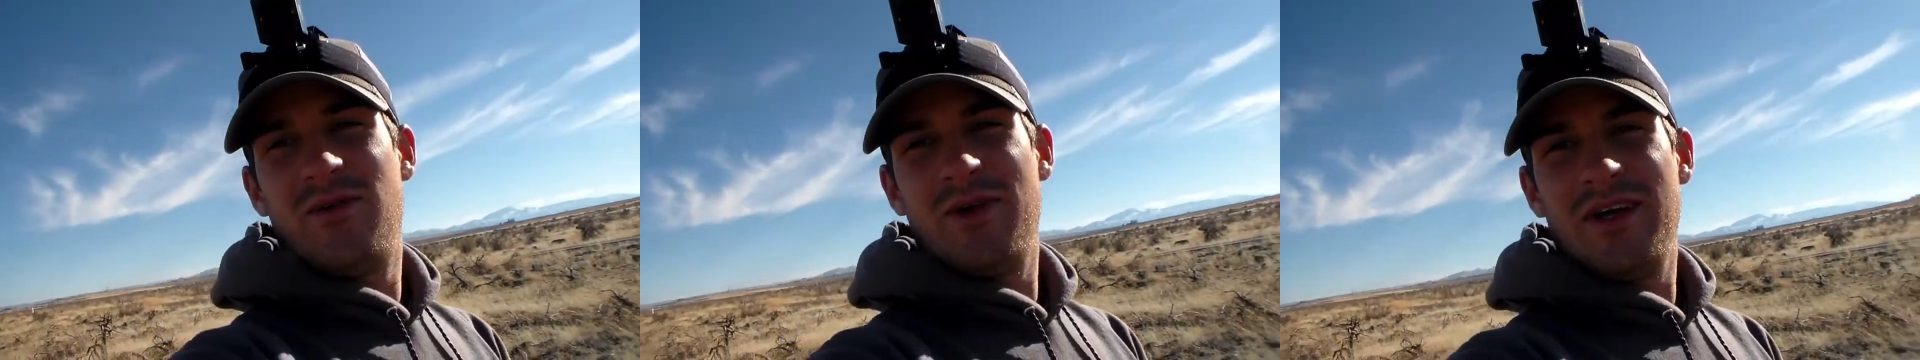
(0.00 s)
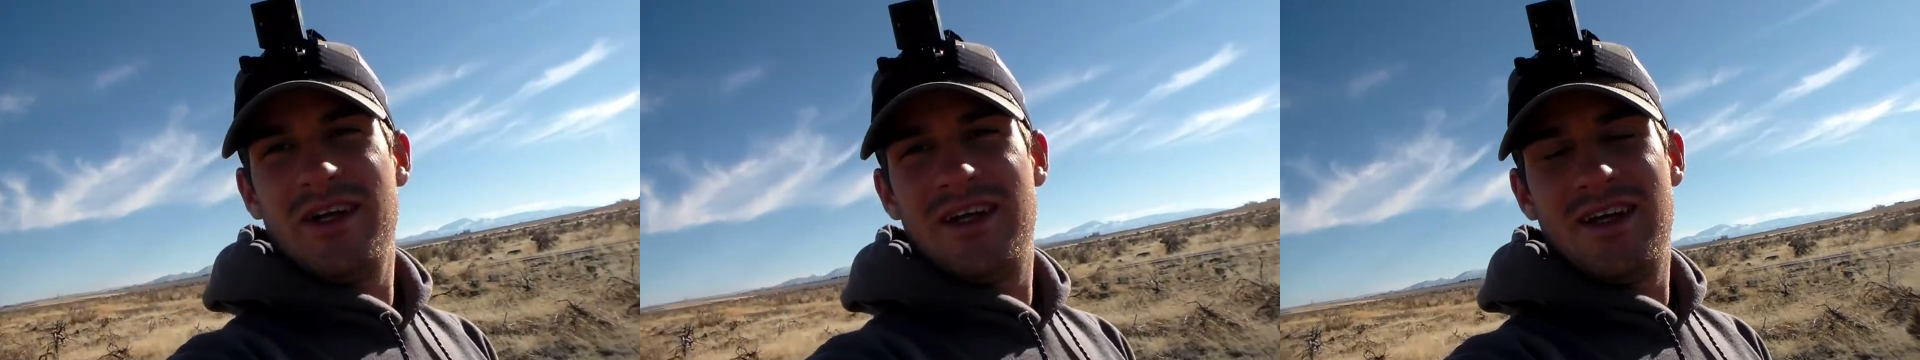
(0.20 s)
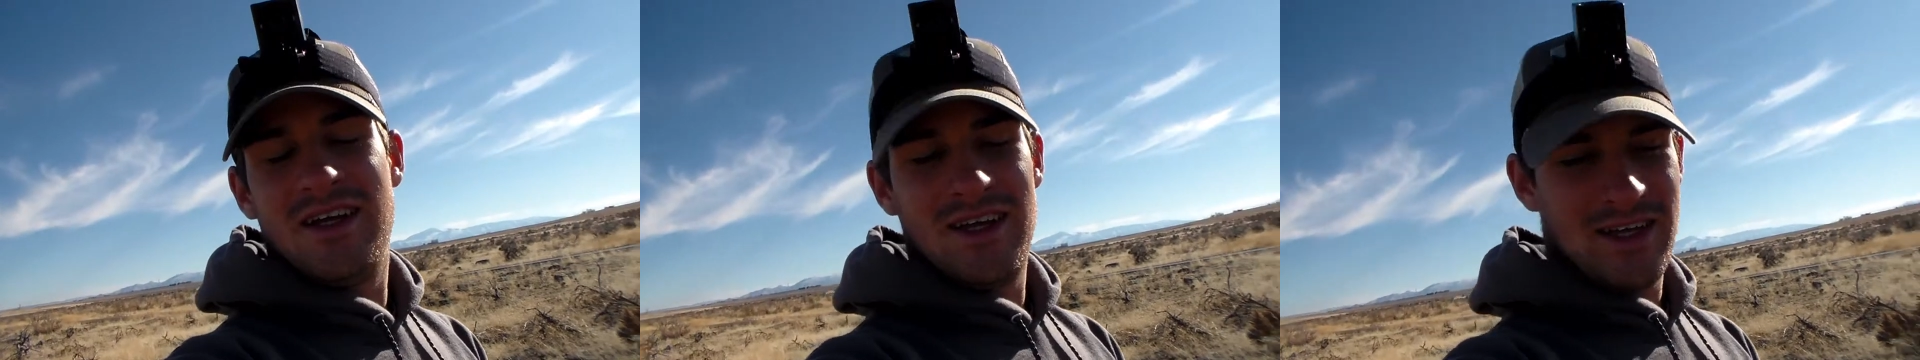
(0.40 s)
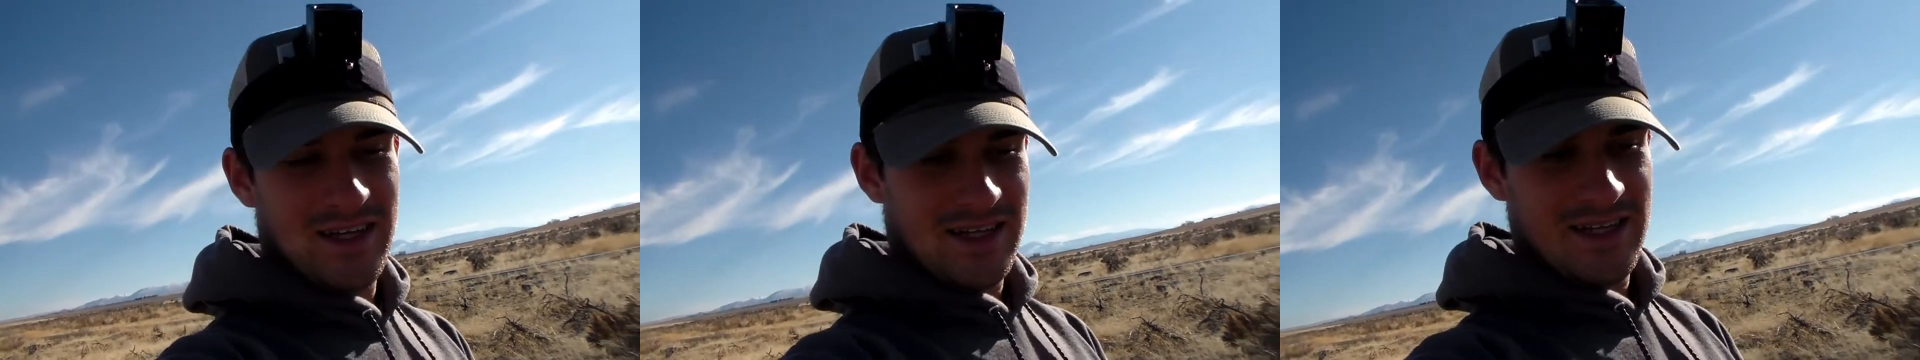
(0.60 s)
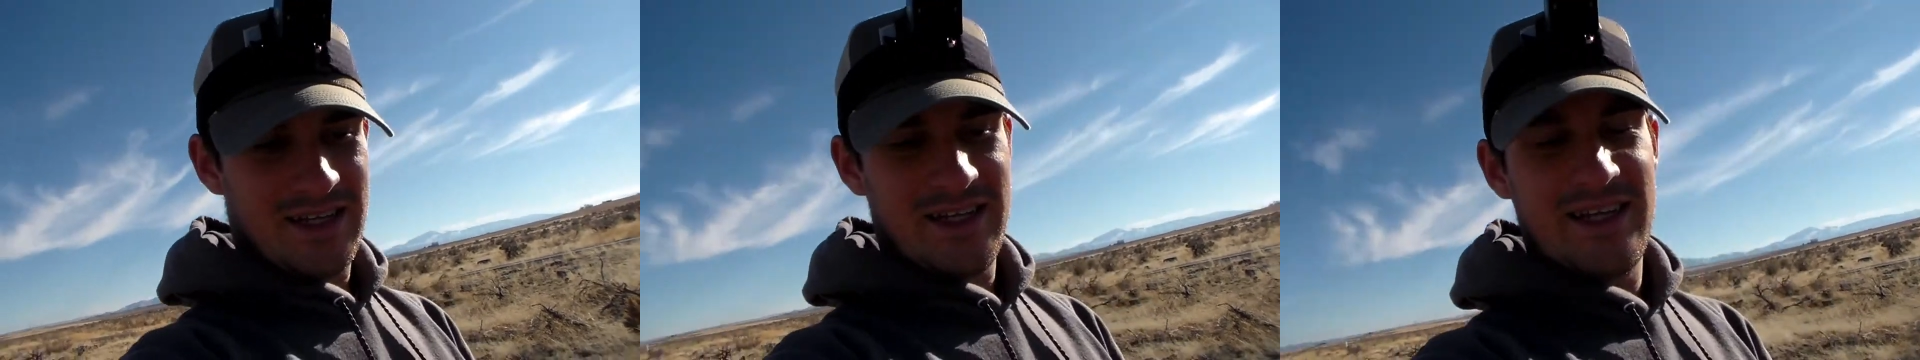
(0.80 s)
We're gonna
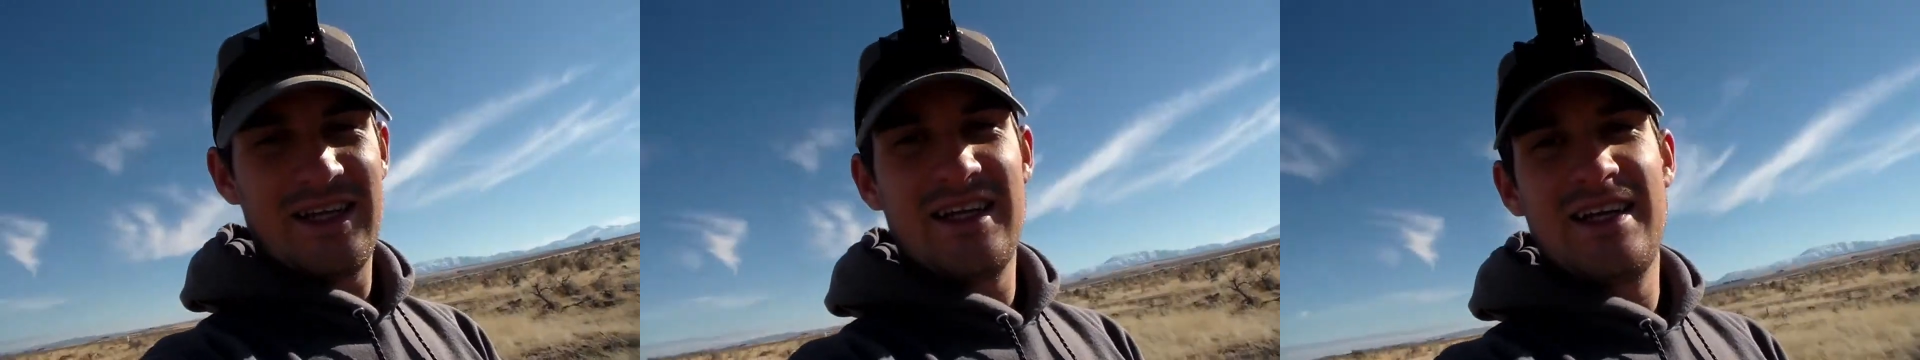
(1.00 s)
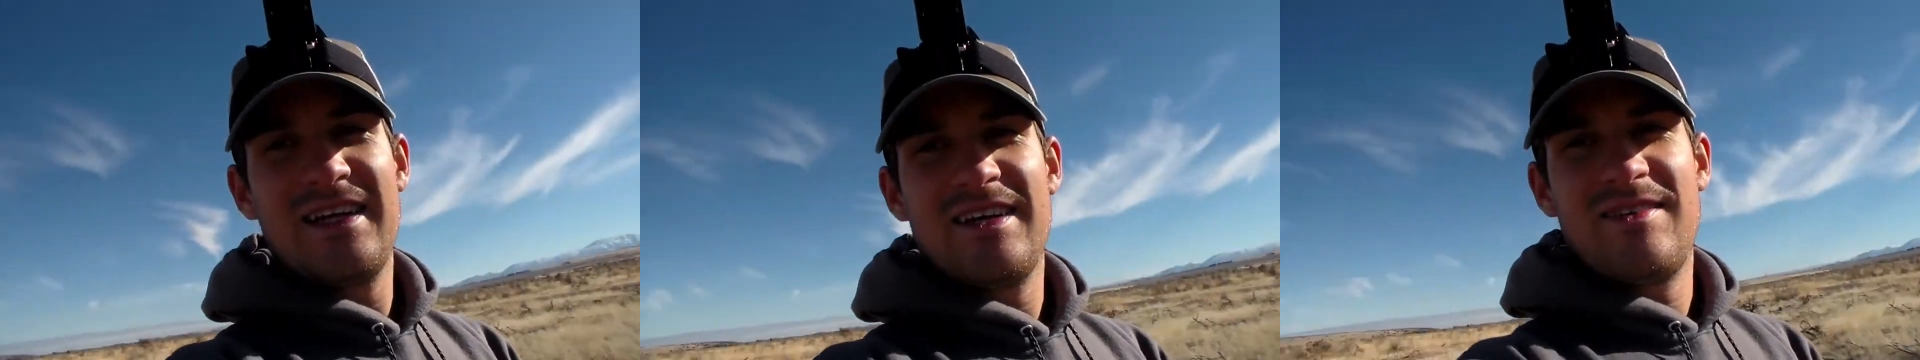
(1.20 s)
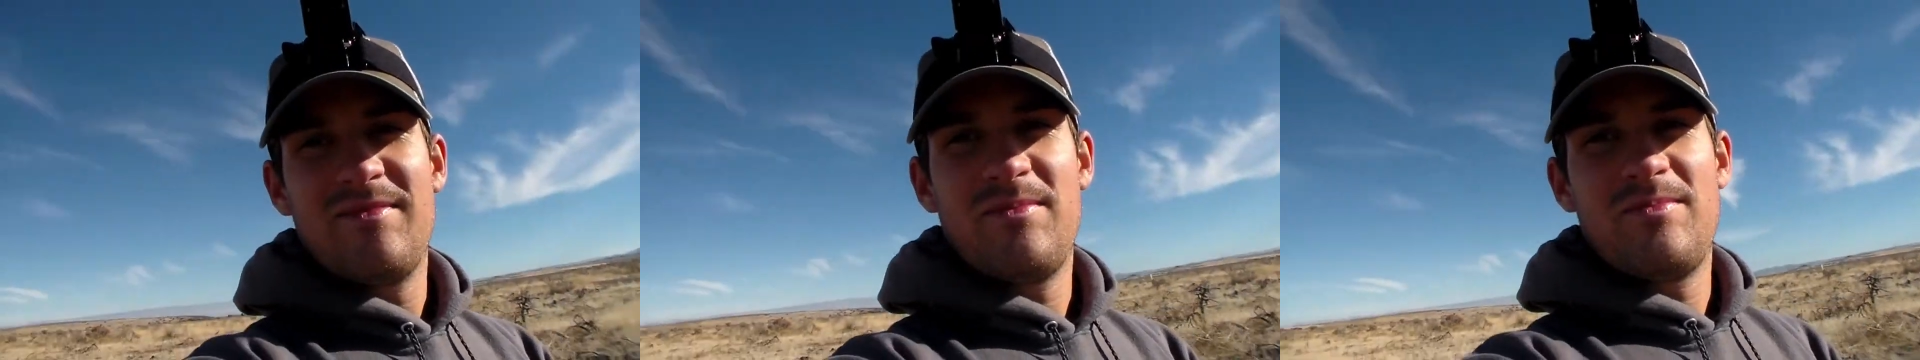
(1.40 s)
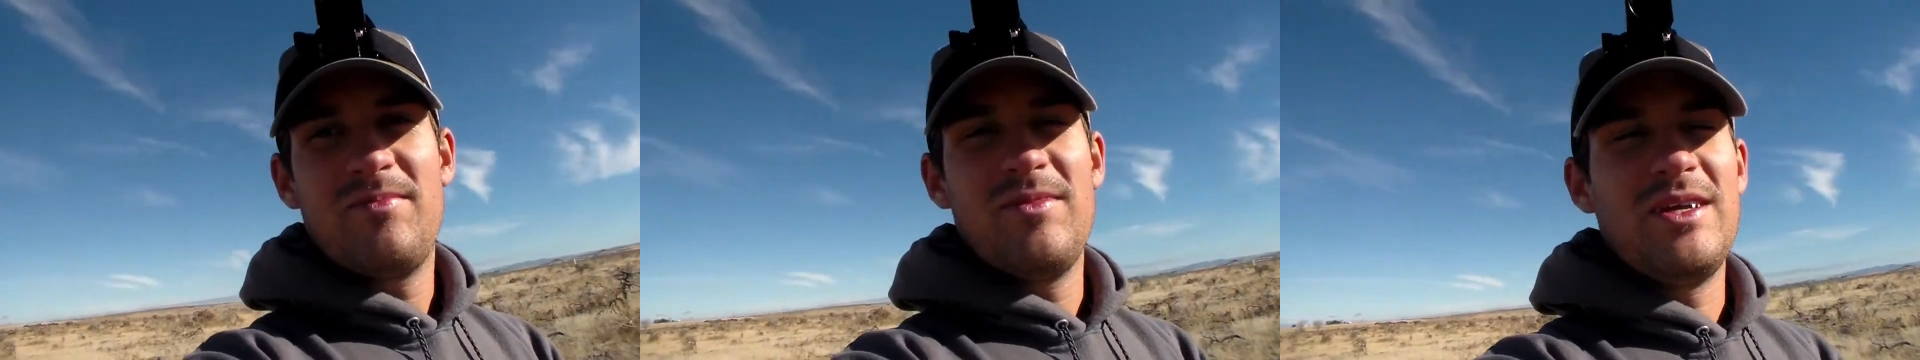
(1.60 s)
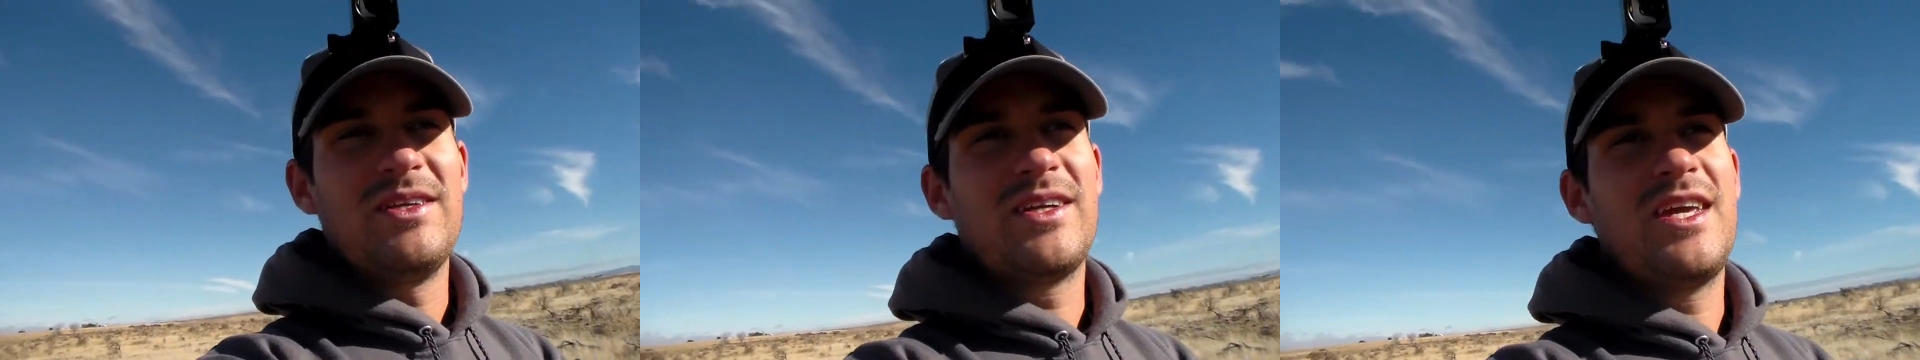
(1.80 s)

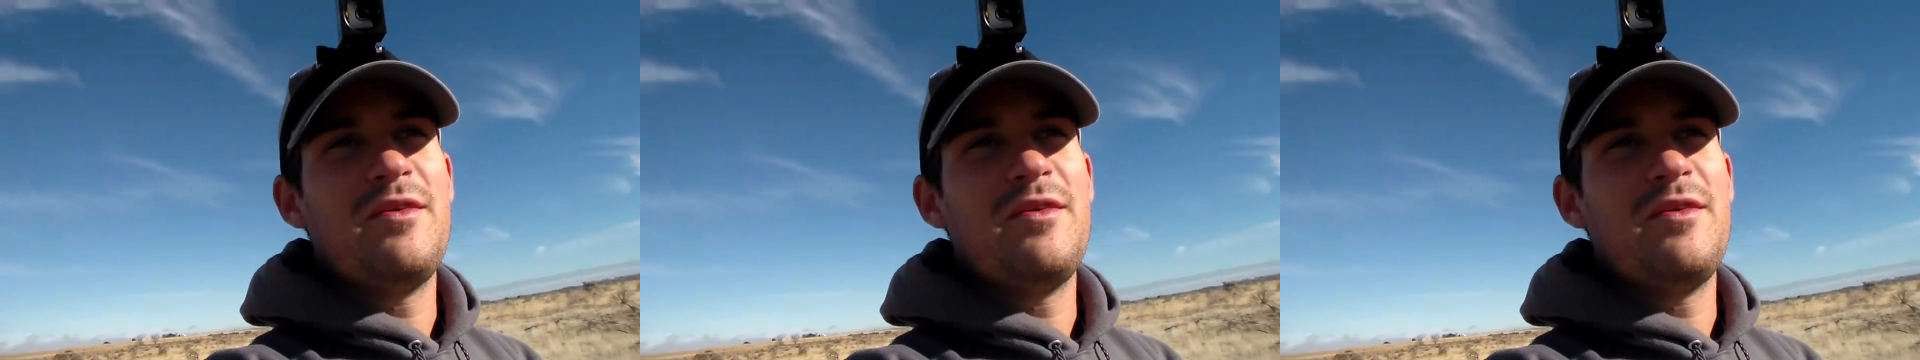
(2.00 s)
either